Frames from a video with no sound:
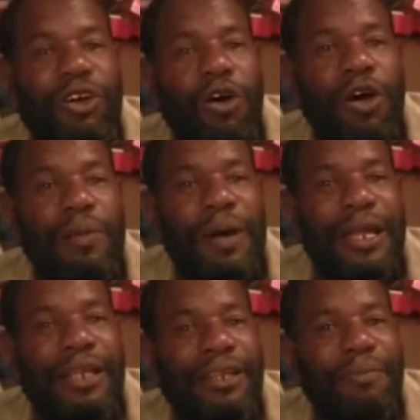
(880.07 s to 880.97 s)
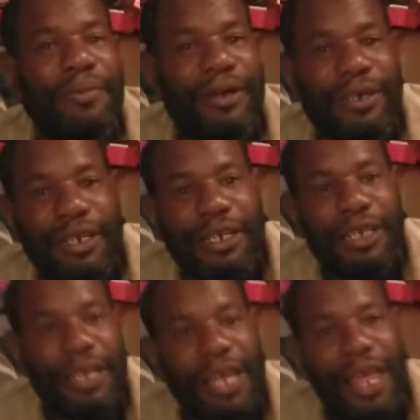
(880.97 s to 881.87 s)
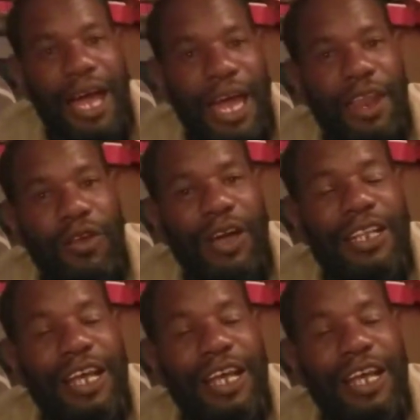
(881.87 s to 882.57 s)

call him on that number. And you'll get a good